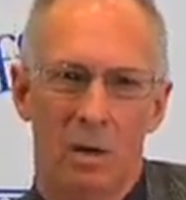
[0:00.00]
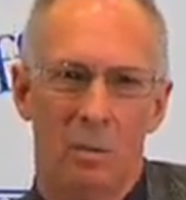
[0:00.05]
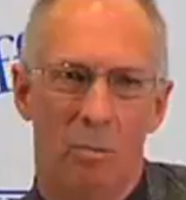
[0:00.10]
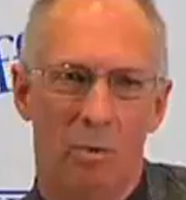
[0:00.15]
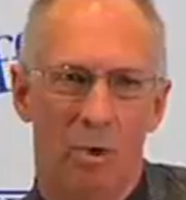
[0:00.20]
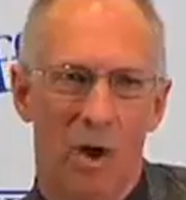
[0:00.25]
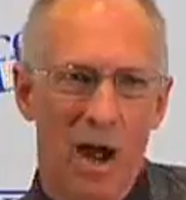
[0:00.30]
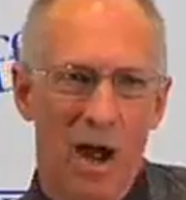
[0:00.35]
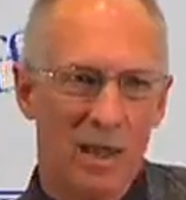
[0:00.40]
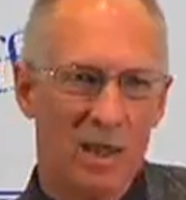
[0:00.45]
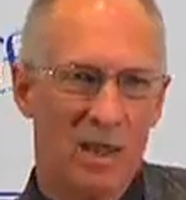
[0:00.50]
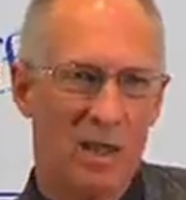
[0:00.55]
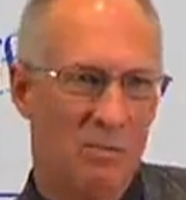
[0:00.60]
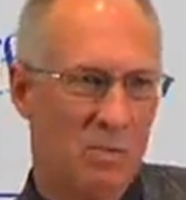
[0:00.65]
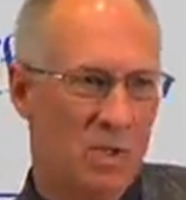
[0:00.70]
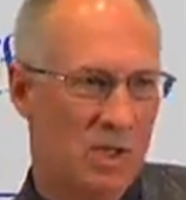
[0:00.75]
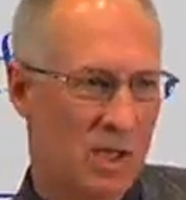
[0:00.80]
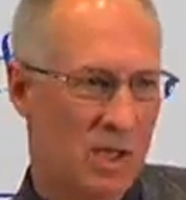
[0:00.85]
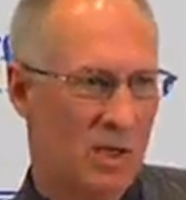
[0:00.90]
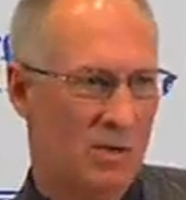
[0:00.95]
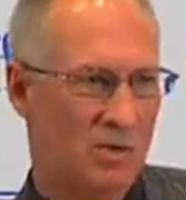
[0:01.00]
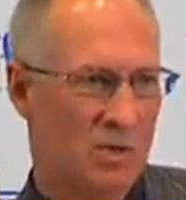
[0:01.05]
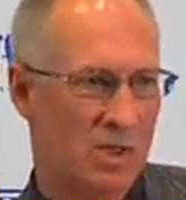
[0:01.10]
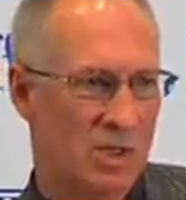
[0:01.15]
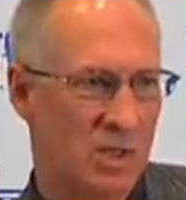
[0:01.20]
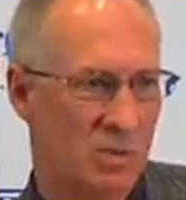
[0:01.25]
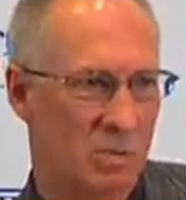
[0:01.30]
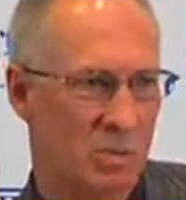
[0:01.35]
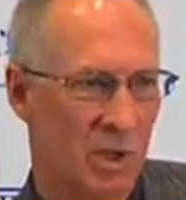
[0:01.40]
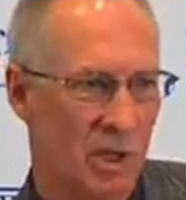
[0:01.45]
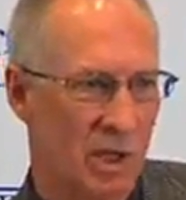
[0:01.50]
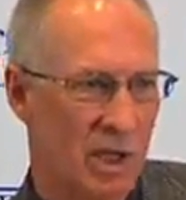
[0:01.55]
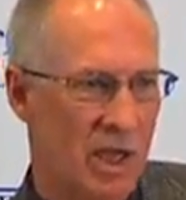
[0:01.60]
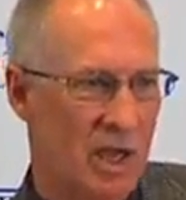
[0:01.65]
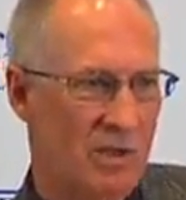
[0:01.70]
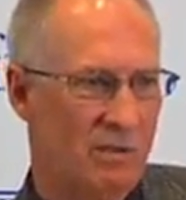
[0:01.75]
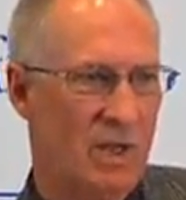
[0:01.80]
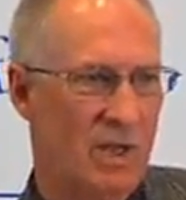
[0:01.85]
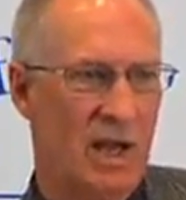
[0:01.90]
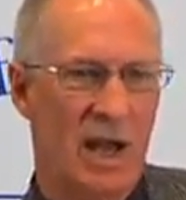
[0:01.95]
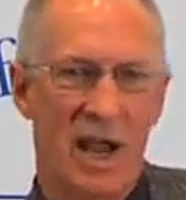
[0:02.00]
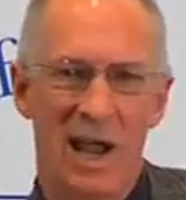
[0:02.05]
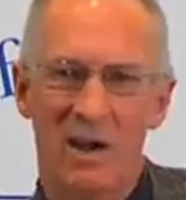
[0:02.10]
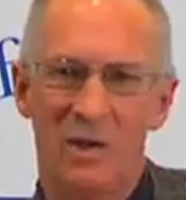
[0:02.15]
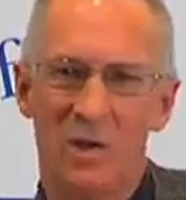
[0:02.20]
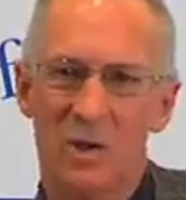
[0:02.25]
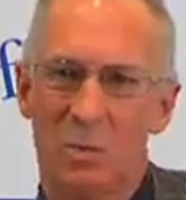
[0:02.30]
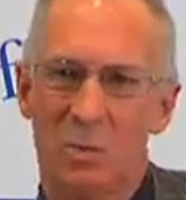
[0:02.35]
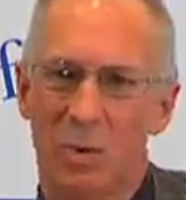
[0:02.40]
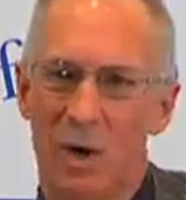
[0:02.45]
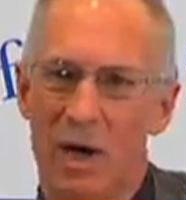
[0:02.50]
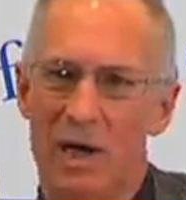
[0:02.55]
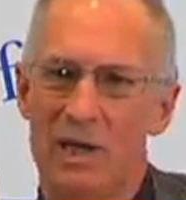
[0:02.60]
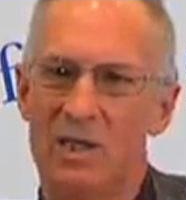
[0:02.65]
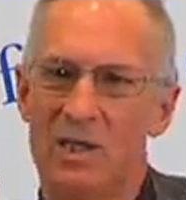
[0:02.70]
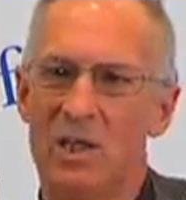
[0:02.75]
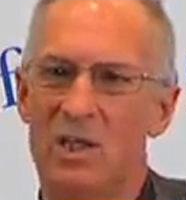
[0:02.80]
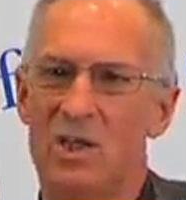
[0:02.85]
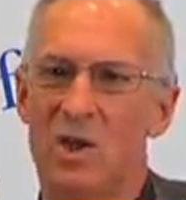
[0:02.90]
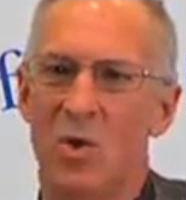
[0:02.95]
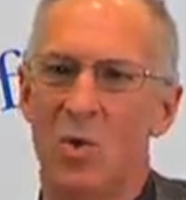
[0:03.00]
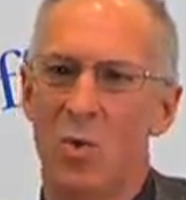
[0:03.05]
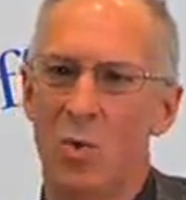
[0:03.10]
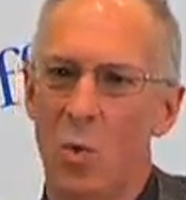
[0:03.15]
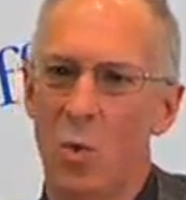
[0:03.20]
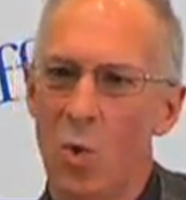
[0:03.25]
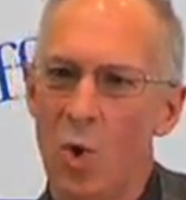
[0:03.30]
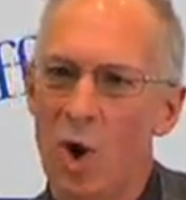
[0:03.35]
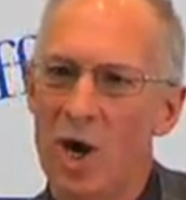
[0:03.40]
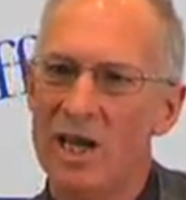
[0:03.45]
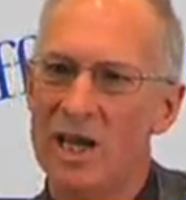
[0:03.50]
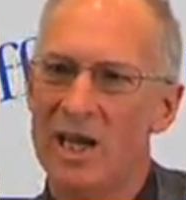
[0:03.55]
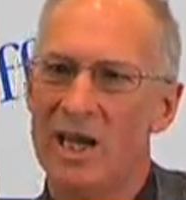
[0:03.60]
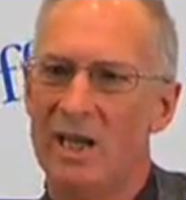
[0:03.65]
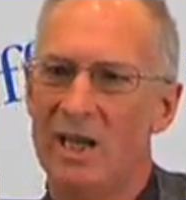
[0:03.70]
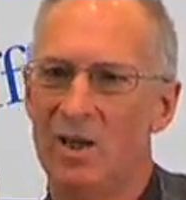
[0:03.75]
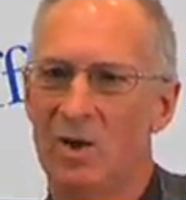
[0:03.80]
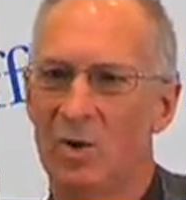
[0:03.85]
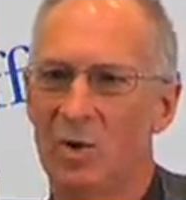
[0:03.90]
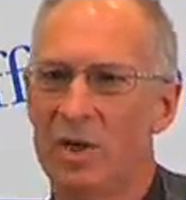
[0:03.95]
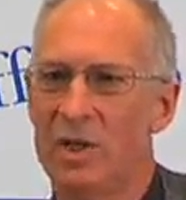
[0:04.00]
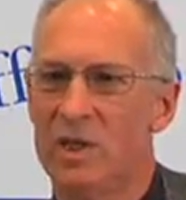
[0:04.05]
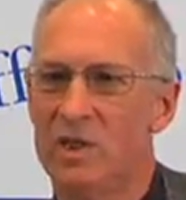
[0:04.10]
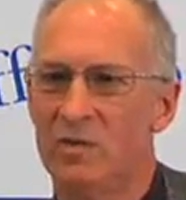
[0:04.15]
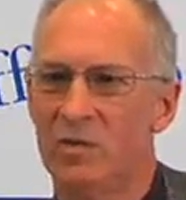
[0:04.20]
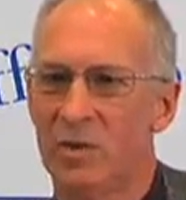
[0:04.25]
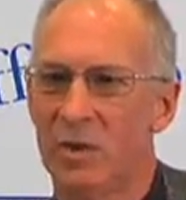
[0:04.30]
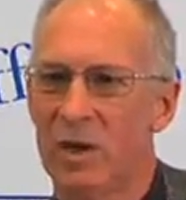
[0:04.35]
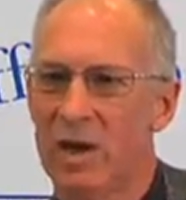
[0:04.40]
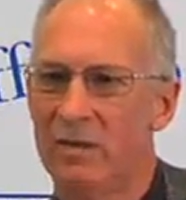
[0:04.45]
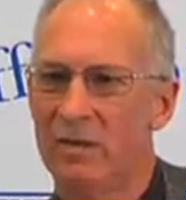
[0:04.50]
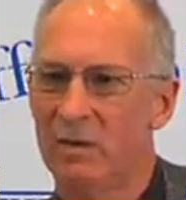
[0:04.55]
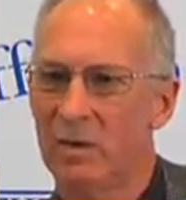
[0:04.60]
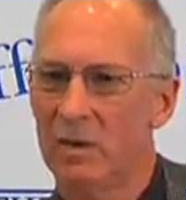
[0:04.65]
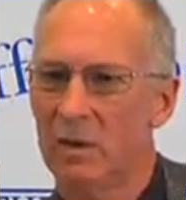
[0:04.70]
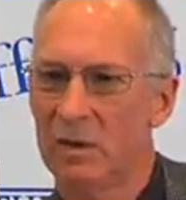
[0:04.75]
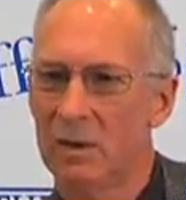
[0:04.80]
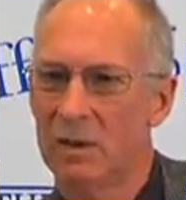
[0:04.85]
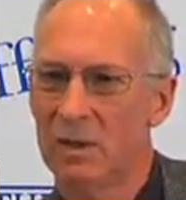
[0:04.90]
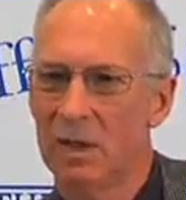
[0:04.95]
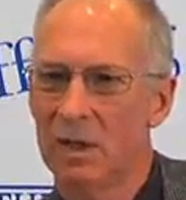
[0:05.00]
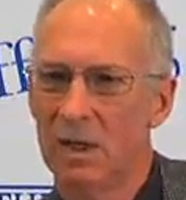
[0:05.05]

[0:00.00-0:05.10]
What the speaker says: brought themselves to believe that house prices would increase forever.